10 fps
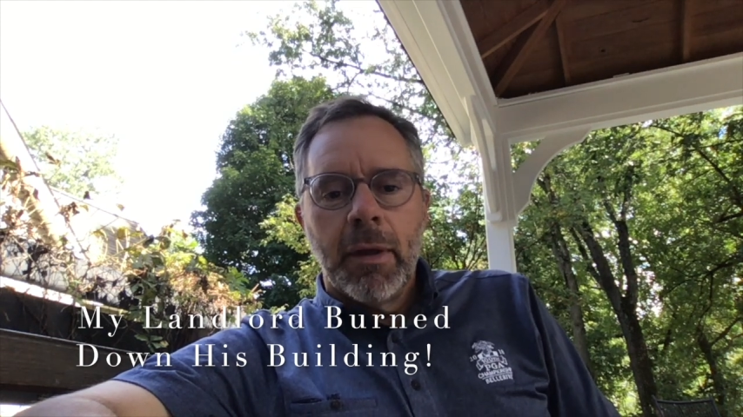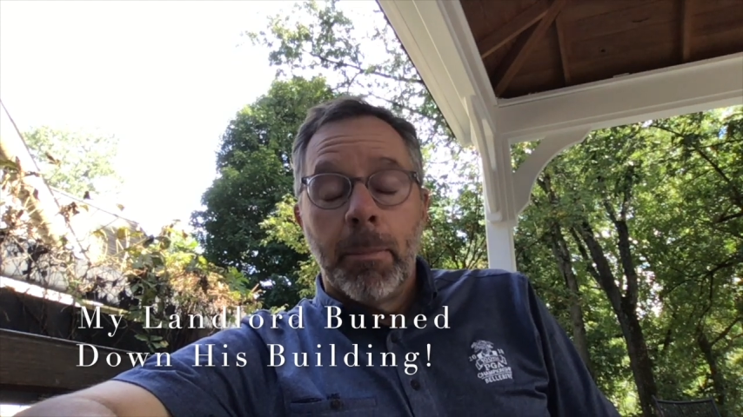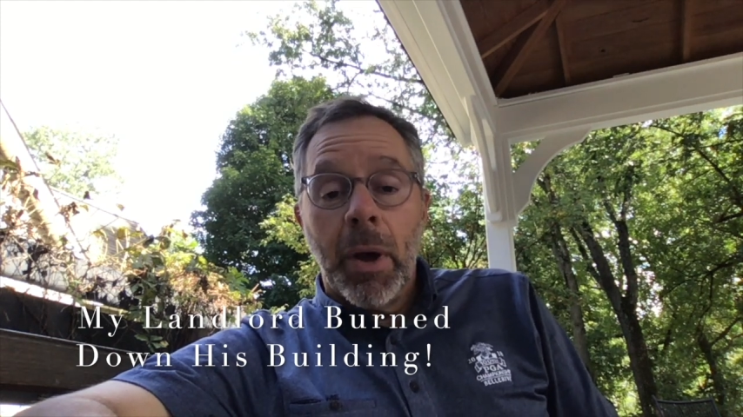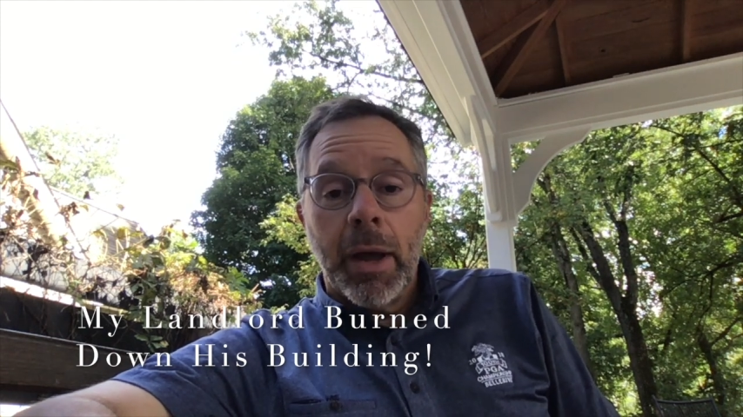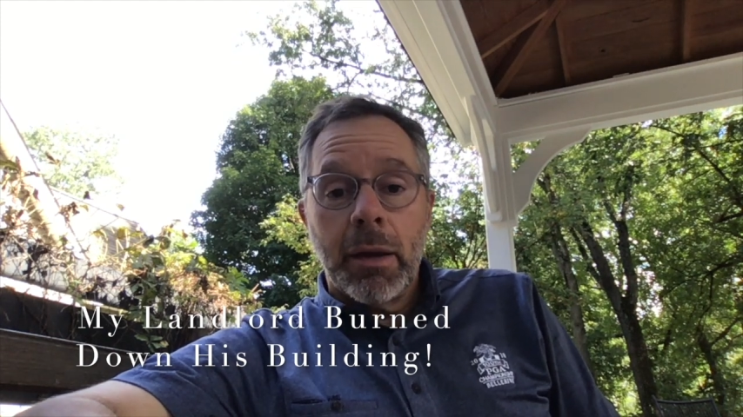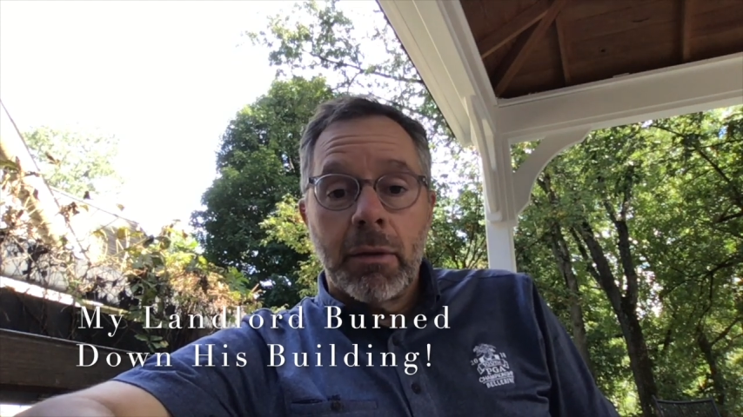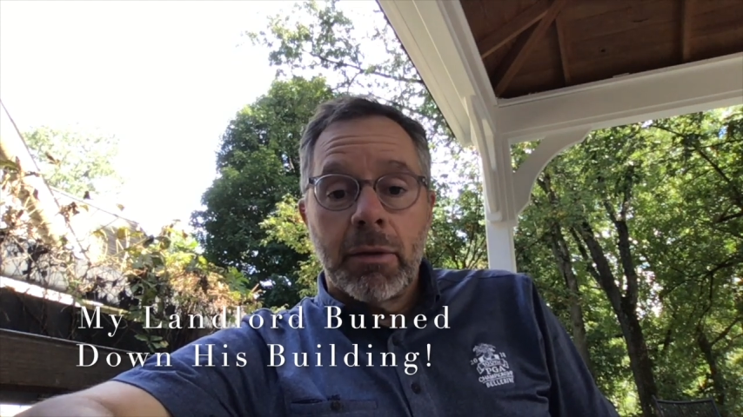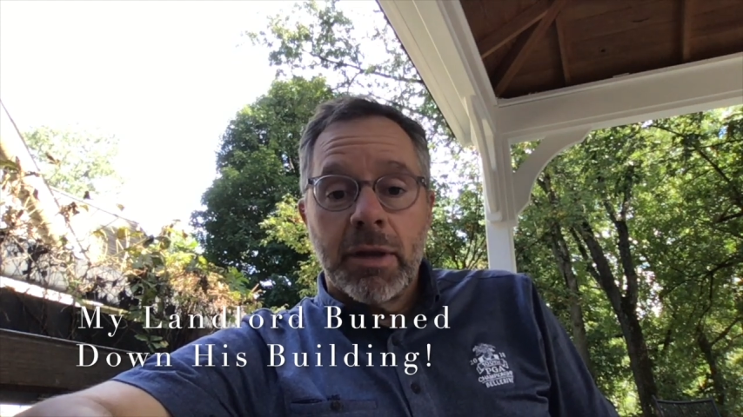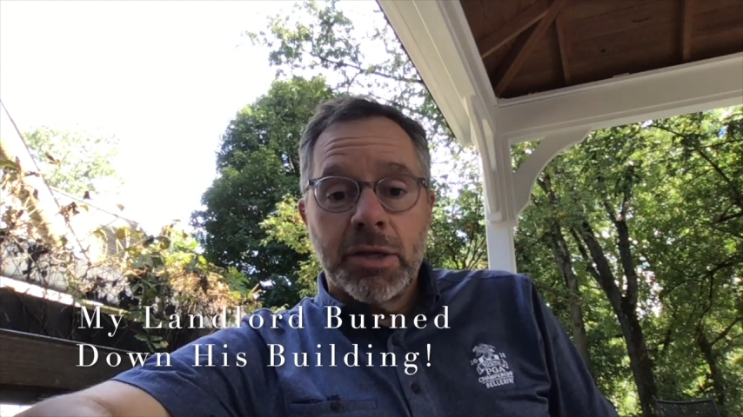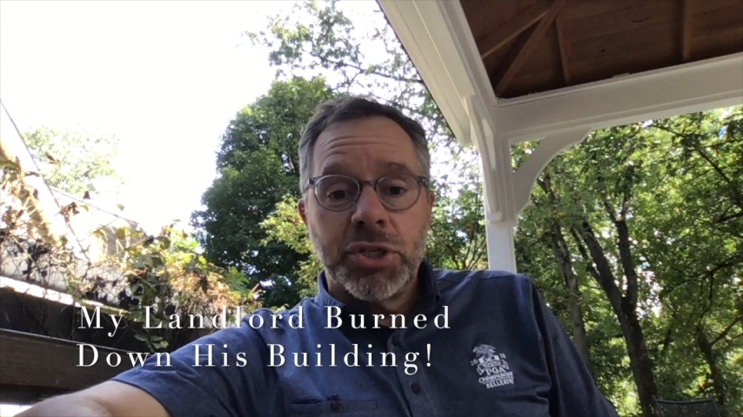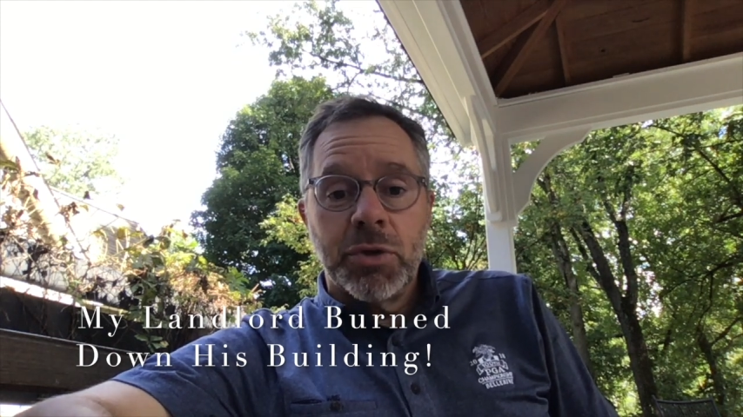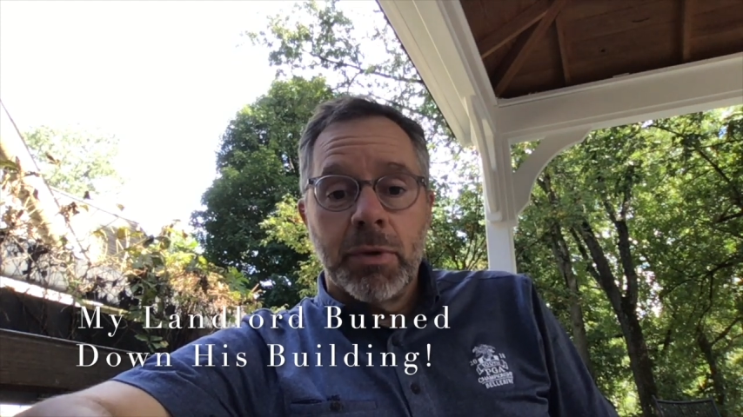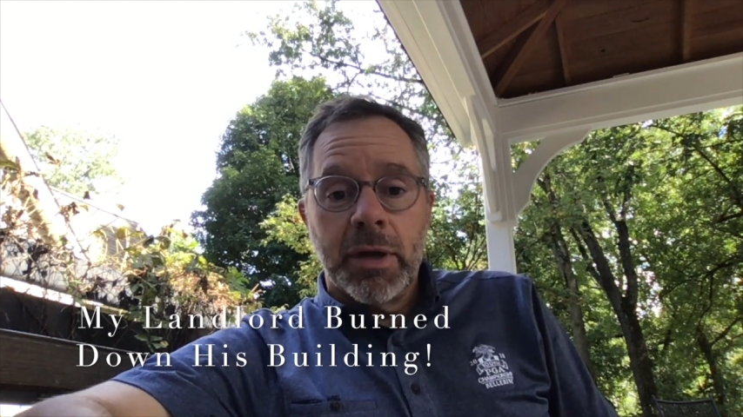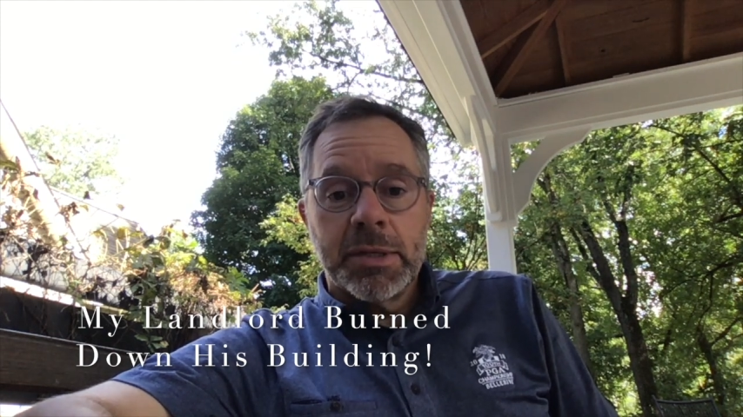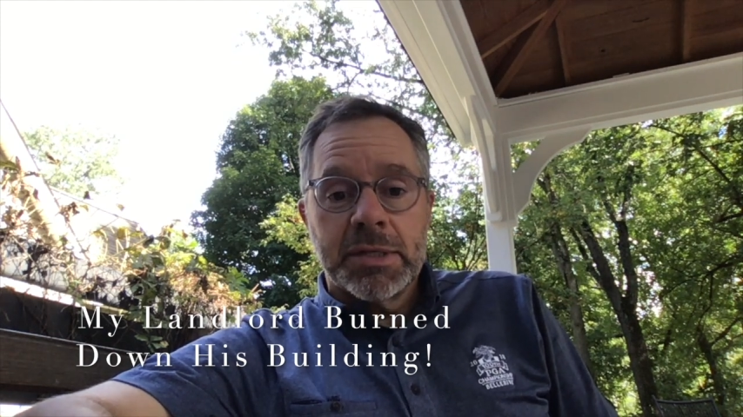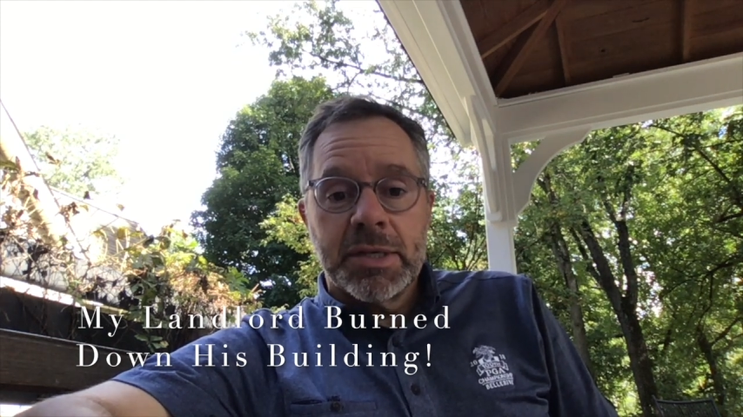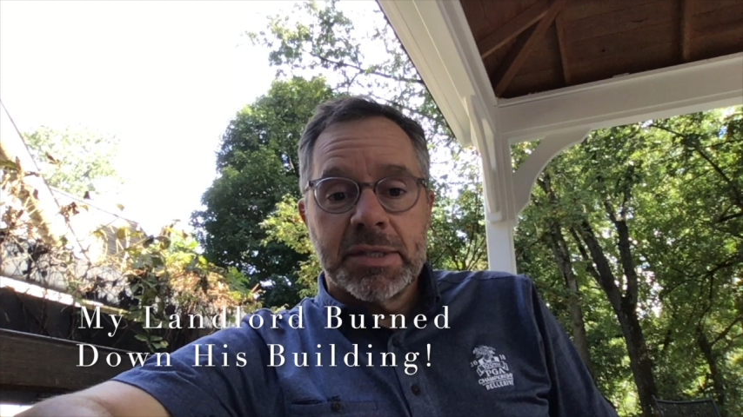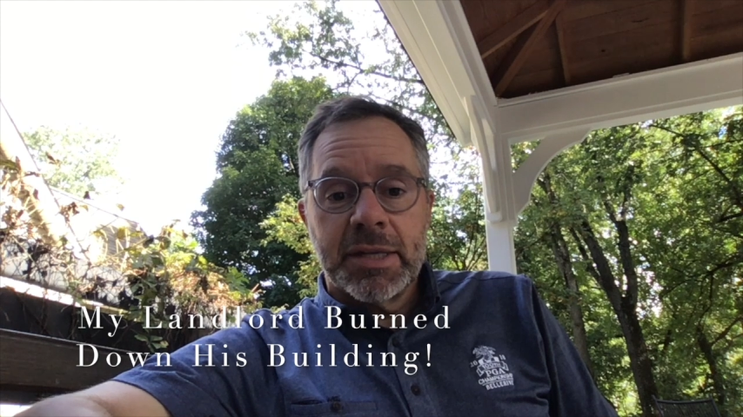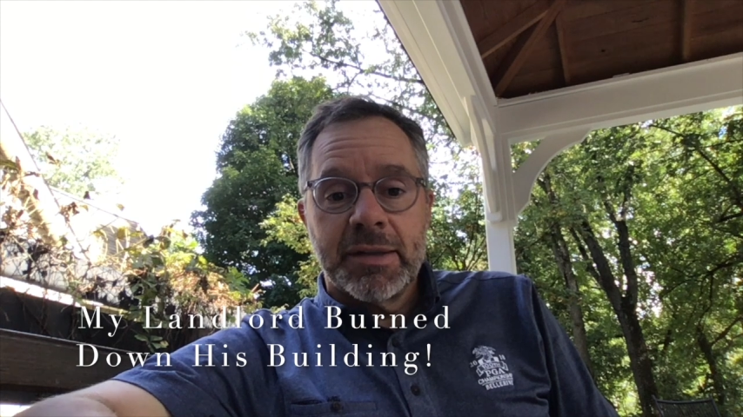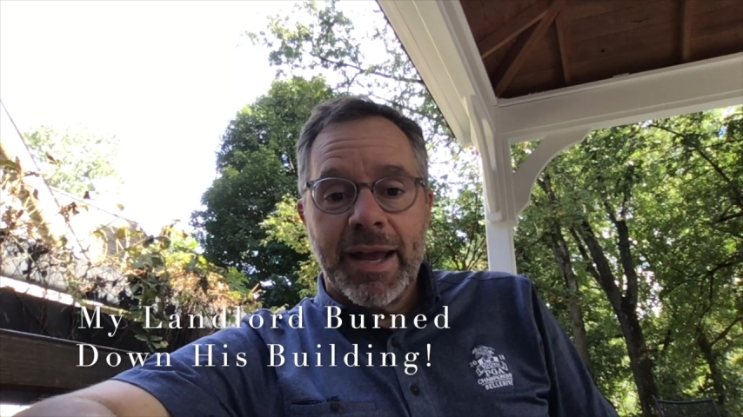But the issue is is
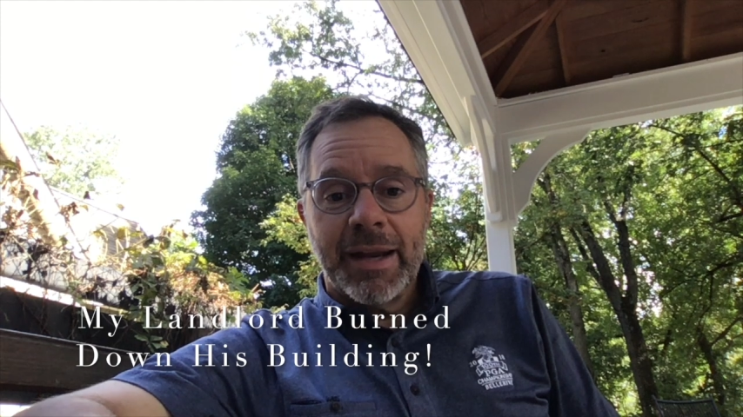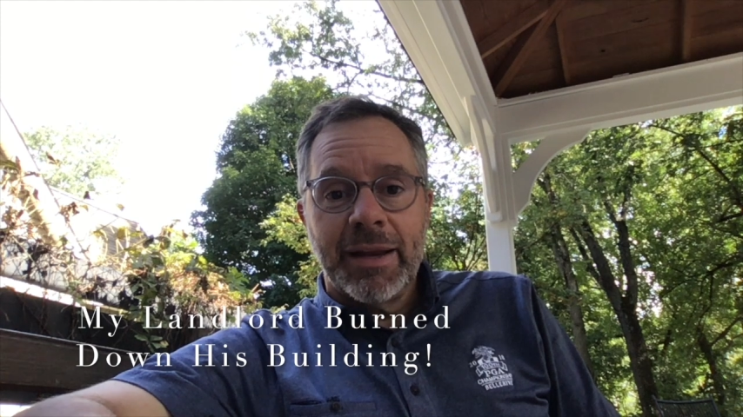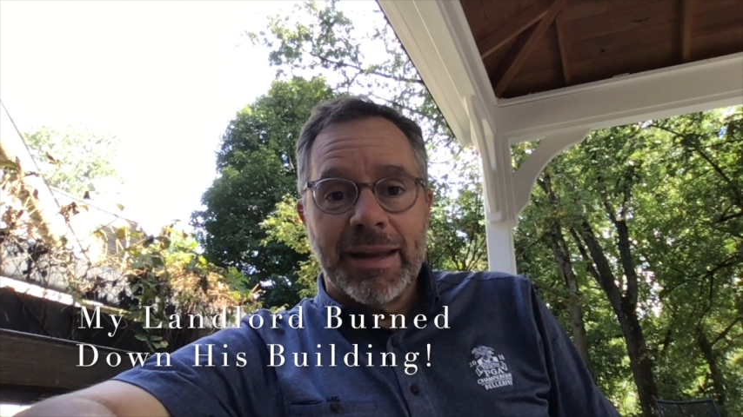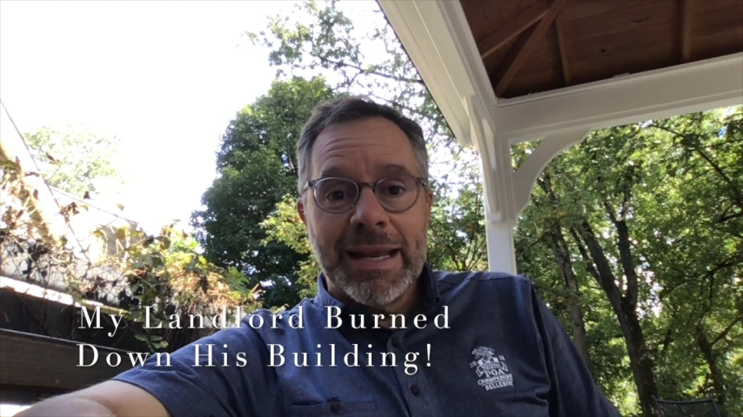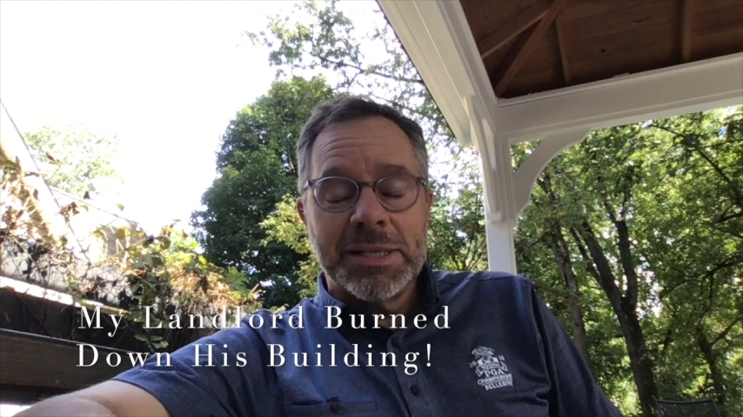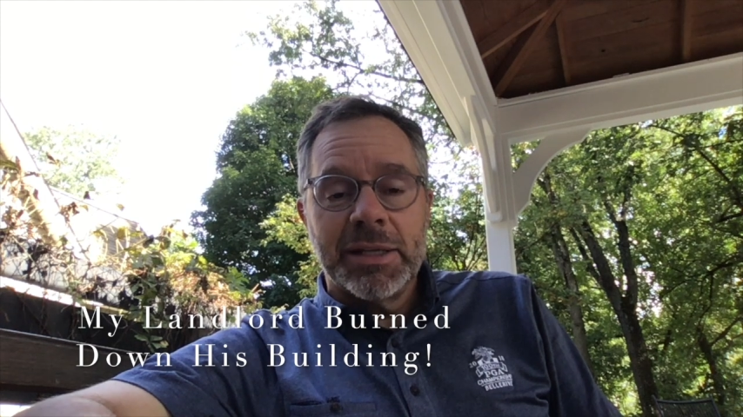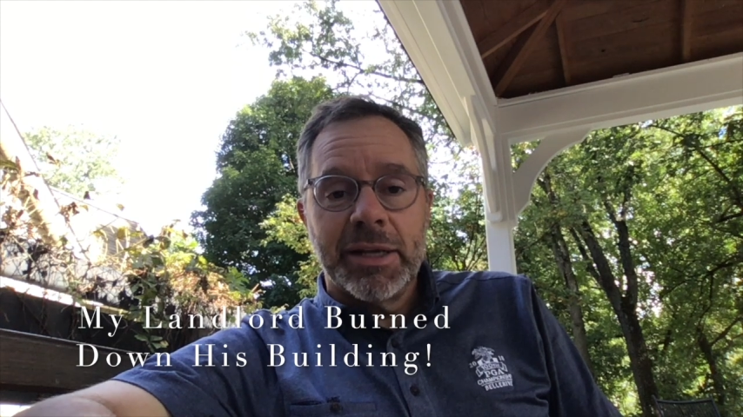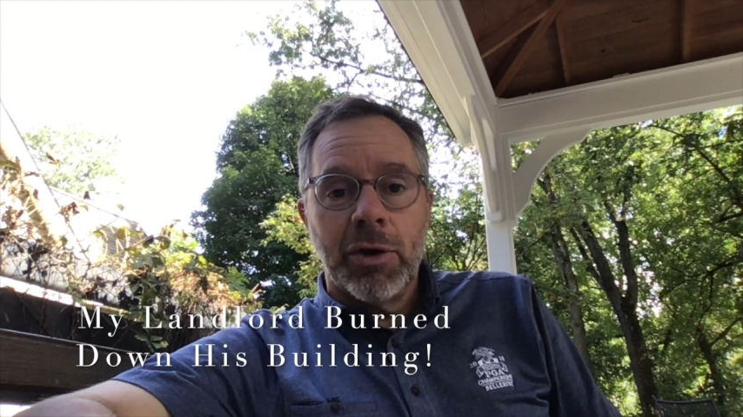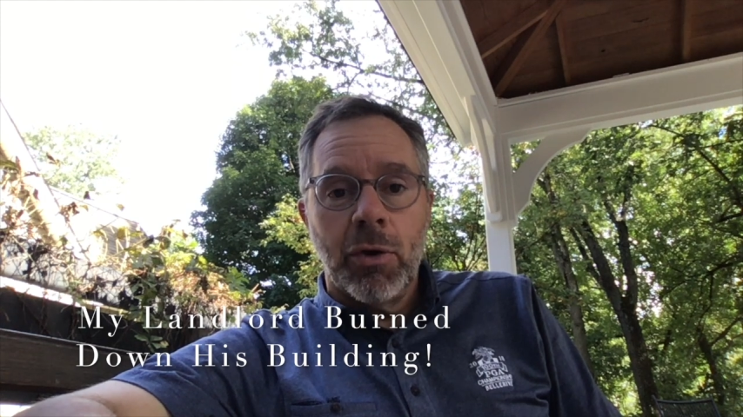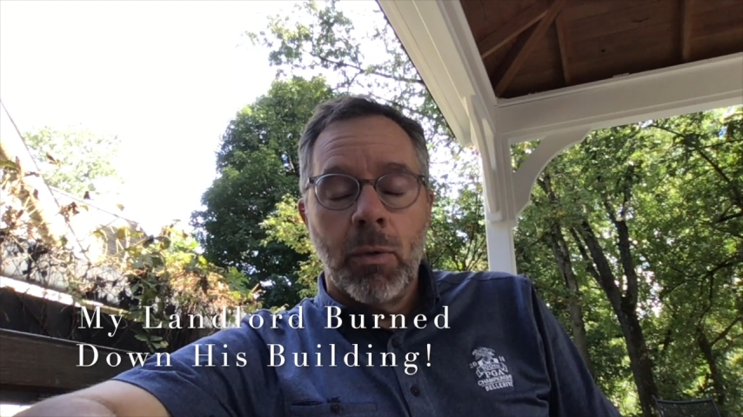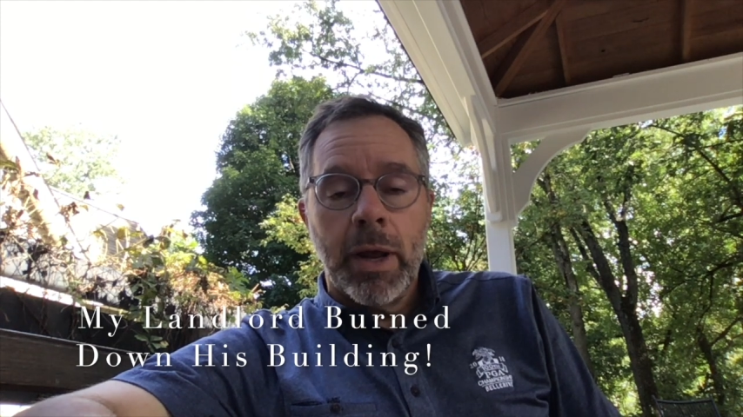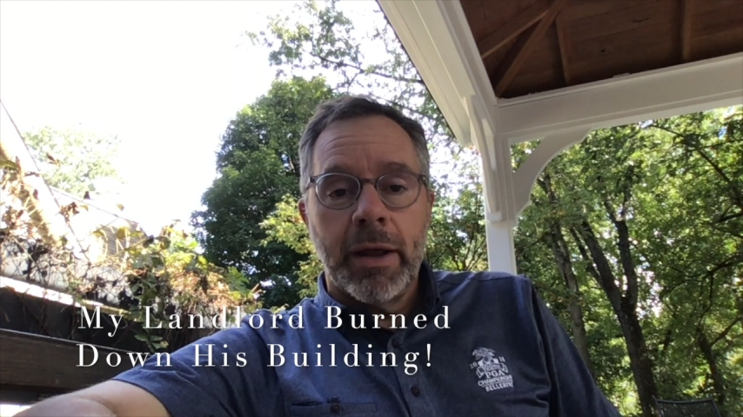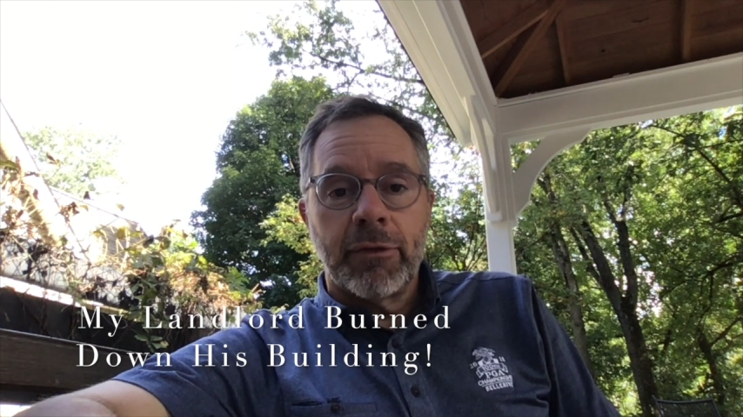that that can easily go away.